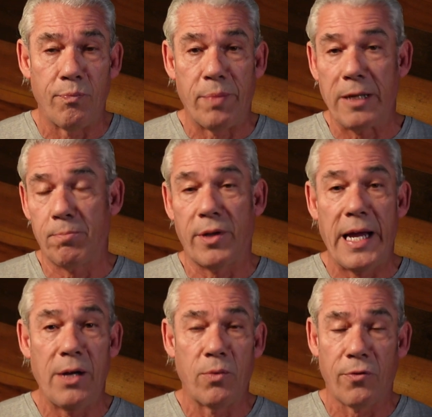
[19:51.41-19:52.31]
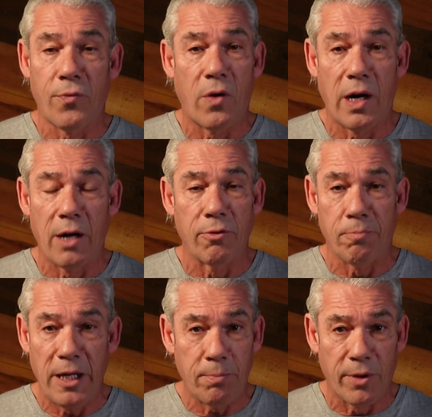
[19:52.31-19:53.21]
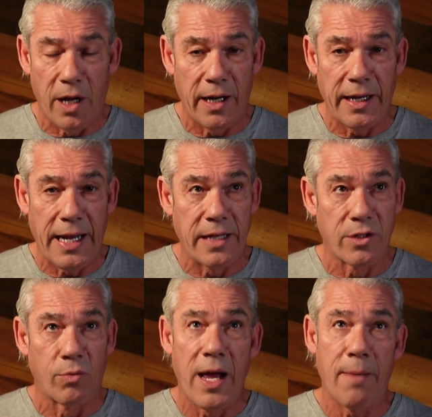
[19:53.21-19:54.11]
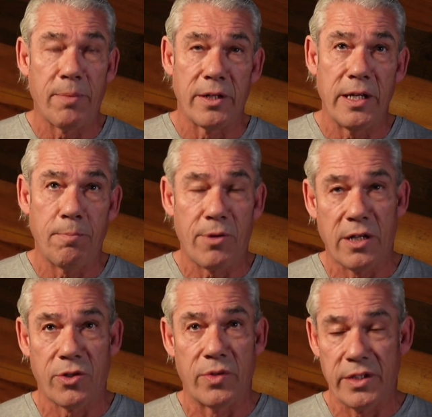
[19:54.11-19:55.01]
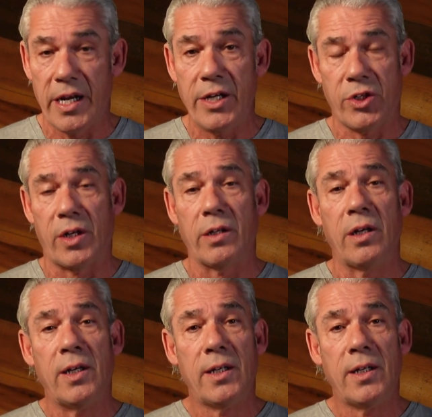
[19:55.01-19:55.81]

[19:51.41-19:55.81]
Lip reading: big plane with 400 people on it has a rapid depressurization.